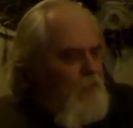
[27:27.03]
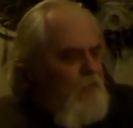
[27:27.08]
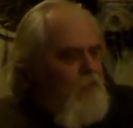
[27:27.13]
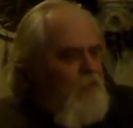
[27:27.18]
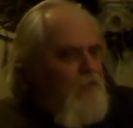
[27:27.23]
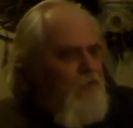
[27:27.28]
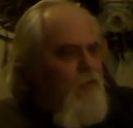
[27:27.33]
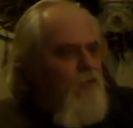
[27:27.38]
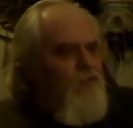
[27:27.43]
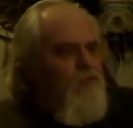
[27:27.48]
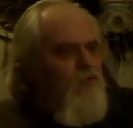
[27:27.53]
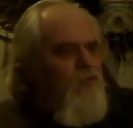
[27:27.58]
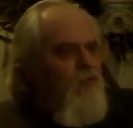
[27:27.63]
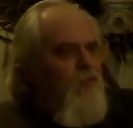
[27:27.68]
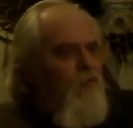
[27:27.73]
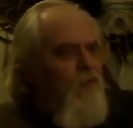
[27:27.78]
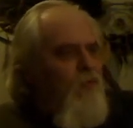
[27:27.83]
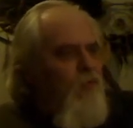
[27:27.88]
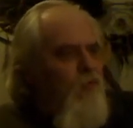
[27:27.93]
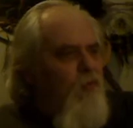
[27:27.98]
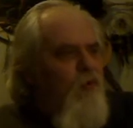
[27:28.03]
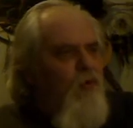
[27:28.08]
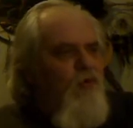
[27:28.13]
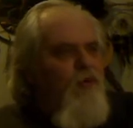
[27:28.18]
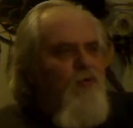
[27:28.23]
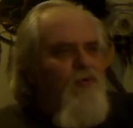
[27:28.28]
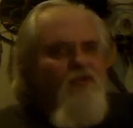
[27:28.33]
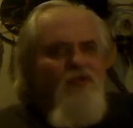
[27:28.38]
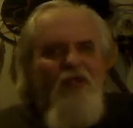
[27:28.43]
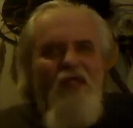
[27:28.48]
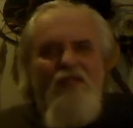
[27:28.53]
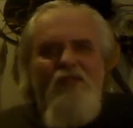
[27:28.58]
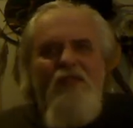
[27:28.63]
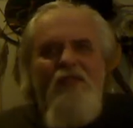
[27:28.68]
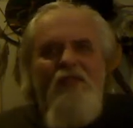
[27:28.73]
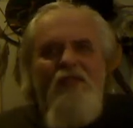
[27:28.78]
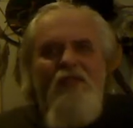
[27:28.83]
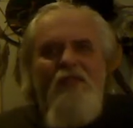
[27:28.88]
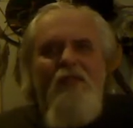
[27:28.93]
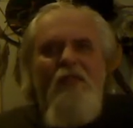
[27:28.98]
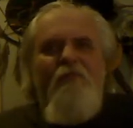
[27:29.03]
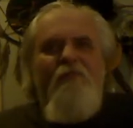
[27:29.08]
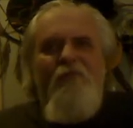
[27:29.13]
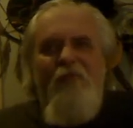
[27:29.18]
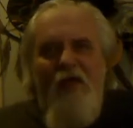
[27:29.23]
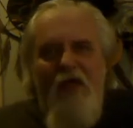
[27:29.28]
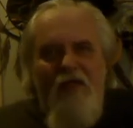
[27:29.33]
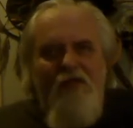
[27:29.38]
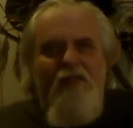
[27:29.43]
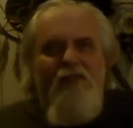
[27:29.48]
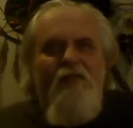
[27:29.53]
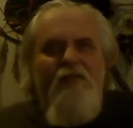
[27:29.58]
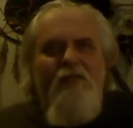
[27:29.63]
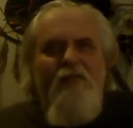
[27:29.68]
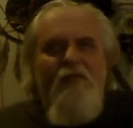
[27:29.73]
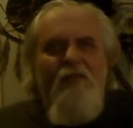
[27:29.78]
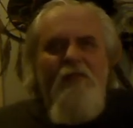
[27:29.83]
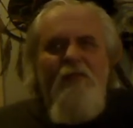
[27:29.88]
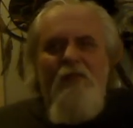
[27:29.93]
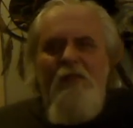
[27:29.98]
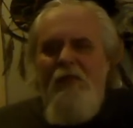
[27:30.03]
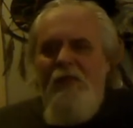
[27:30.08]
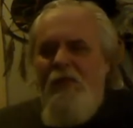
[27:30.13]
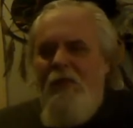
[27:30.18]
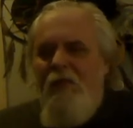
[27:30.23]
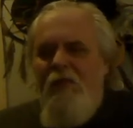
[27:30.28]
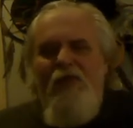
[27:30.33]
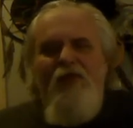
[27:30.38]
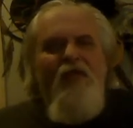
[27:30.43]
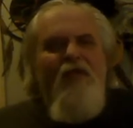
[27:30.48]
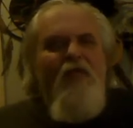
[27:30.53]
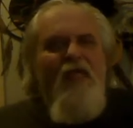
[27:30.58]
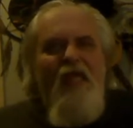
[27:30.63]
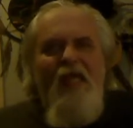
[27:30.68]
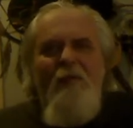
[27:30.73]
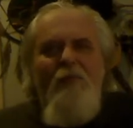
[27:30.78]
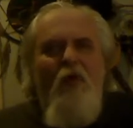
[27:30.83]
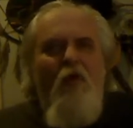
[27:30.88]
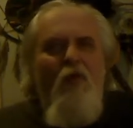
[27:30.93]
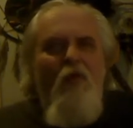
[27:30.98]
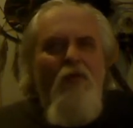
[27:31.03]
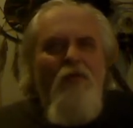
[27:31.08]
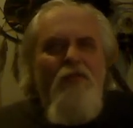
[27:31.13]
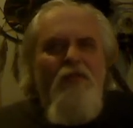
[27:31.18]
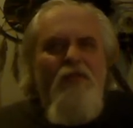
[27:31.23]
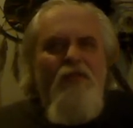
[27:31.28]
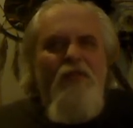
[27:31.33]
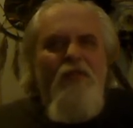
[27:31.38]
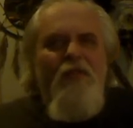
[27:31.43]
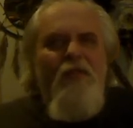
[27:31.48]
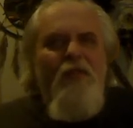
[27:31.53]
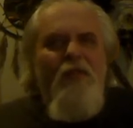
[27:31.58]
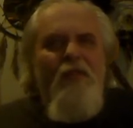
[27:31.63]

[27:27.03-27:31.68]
social warrior justice fucks with your keyboards,